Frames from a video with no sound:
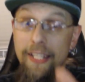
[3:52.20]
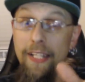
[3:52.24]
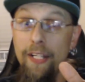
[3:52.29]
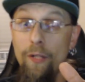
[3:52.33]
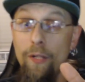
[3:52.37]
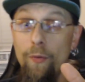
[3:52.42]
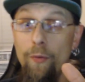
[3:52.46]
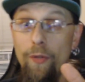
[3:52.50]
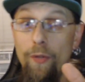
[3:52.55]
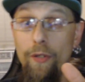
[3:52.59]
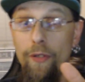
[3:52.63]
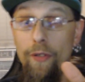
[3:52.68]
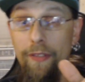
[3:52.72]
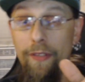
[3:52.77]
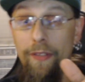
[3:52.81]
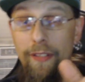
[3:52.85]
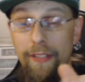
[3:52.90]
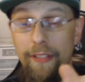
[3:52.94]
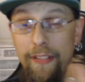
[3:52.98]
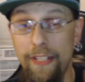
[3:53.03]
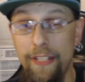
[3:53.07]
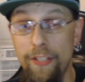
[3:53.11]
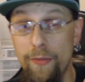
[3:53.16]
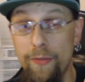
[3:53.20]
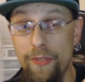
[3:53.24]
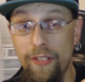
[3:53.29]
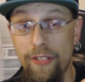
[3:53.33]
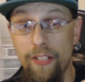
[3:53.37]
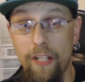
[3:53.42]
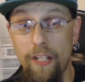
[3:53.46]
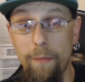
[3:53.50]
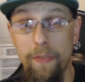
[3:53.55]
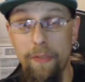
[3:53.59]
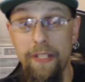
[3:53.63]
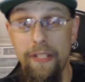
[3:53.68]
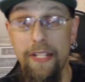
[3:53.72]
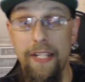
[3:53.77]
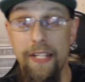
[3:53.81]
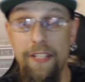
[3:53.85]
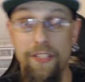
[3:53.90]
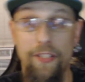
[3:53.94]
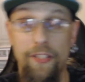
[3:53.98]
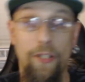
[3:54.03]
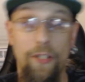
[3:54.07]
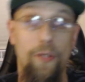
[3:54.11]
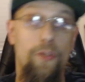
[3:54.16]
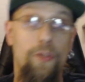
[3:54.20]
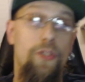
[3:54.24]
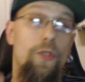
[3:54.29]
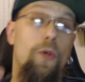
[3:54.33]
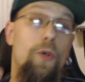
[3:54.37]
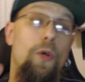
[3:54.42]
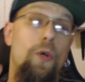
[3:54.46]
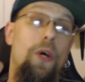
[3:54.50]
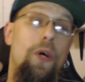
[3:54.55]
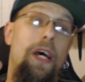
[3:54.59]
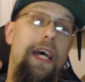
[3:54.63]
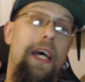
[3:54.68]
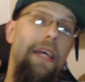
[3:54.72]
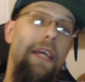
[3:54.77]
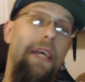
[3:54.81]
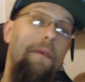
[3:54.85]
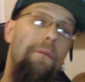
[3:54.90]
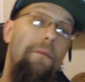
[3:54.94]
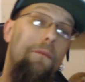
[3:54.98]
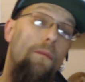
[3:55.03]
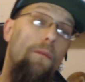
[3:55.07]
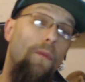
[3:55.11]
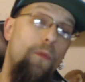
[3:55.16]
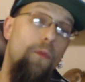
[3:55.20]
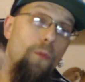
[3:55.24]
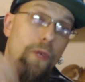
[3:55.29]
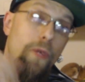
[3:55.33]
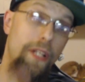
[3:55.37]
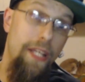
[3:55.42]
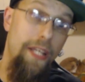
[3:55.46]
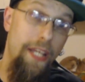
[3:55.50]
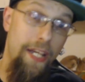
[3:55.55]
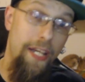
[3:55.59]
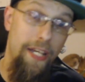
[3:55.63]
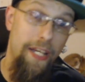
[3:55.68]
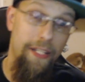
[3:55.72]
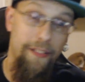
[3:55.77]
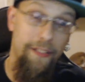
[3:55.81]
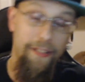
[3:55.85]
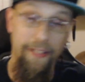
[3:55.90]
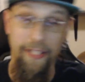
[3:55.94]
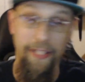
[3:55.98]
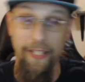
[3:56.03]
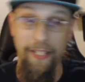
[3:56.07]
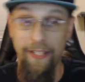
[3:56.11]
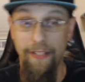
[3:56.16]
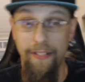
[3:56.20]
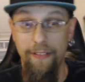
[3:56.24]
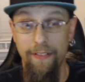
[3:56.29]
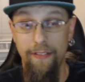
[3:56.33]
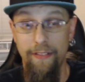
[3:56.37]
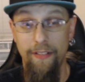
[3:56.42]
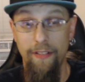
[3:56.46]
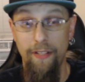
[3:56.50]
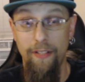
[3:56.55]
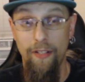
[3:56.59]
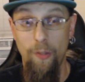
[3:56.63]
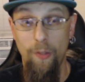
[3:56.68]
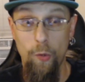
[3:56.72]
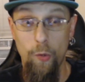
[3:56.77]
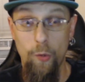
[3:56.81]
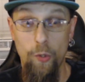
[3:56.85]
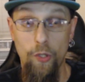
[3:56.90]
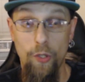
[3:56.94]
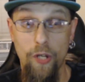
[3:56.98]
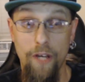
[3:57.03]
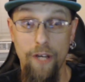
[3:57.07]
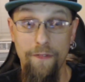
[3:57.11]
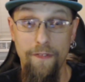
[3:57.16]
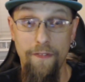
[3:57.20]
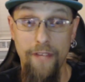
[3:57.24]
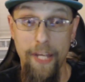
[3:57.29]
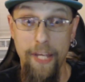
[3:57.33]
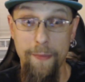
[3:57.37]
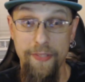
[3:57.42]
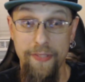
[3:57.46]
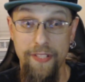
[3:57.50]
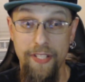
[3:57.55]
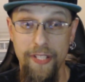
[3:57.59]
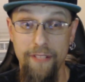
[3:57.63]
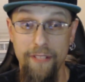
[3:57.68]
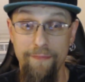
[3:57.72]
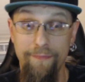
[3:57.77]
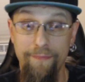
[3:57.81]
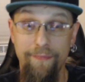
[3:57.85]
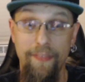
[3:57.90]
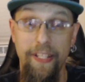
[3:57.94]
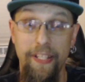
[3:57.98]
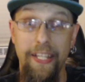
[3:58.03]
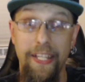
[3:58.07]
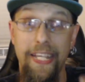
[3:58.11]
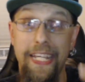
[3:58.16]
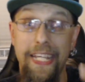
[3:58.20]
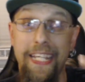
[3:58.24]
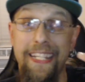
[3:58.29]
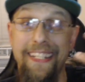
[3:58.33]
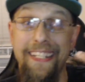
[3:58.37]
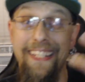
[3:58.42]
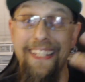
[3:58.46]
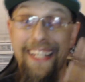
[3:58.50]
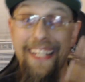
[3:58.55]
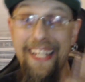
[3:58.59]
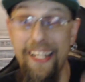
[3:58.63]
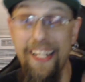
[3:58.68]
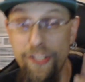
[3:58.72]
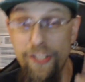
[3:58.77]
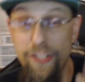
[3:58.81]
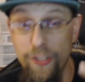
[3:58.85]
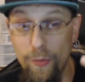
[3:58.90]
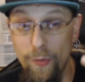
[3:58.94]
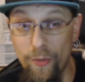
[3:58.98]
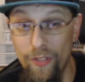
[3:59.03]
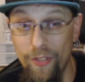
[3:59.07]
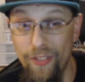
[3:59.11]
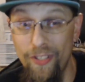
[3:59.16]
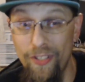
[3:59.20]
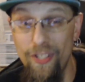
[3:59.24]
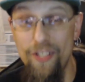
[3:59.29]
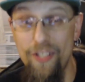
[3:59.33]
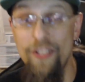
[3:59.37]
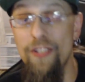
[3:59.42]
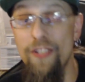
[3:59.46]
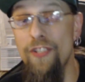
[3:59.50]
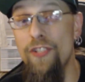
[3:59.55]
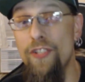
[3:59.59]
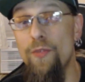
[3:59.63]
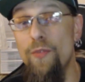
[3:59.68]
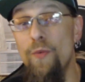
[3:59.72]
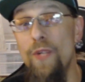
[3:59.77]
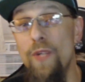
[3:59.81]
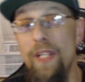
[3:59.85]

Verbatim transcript: Well, this was a couple of days ago, so I went ahead and ordered off of Amazon a Noctual 120